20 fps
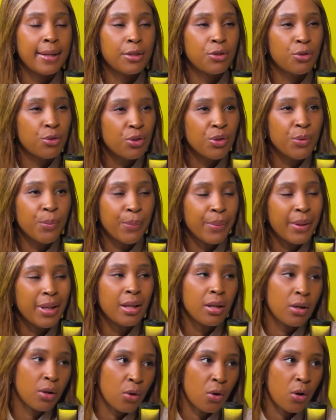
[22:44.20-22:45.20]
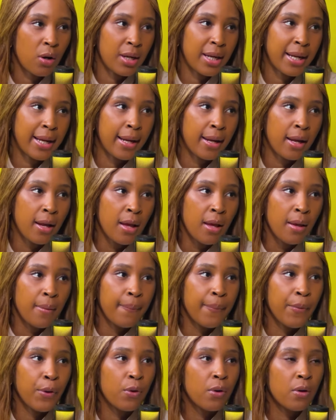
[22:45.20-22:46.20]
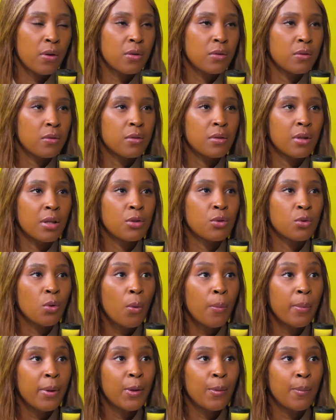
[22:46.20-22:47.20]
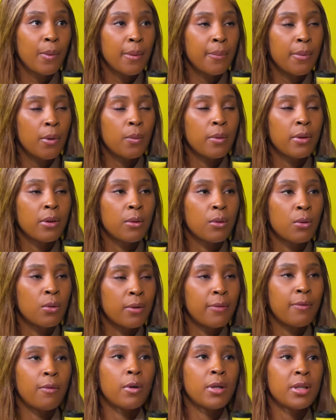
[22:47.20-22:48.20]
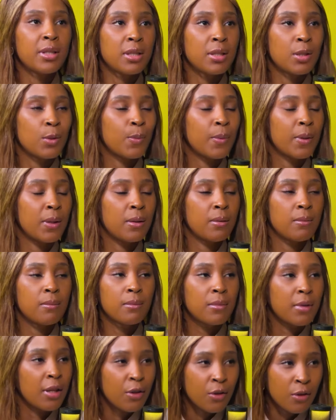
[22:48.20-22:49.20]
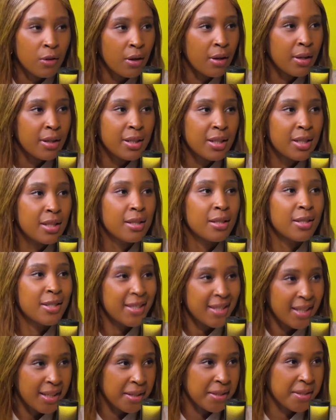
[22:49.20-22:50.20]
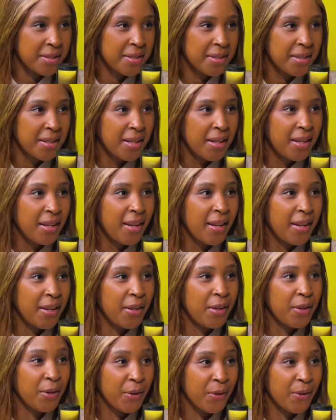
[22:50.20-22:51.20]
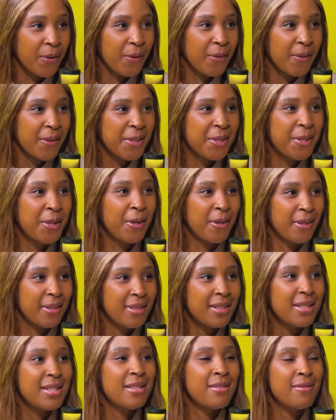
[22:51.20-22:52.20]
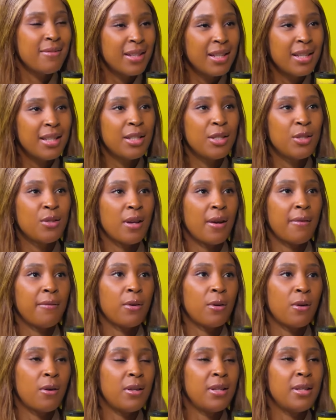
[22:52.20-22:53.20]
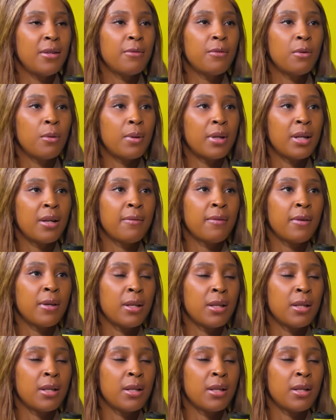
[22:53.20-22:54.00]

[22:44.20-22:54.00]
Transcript: should be a calling because there are so many people with good voices, but they're not singers, you know? So you really need to have a calling for whatever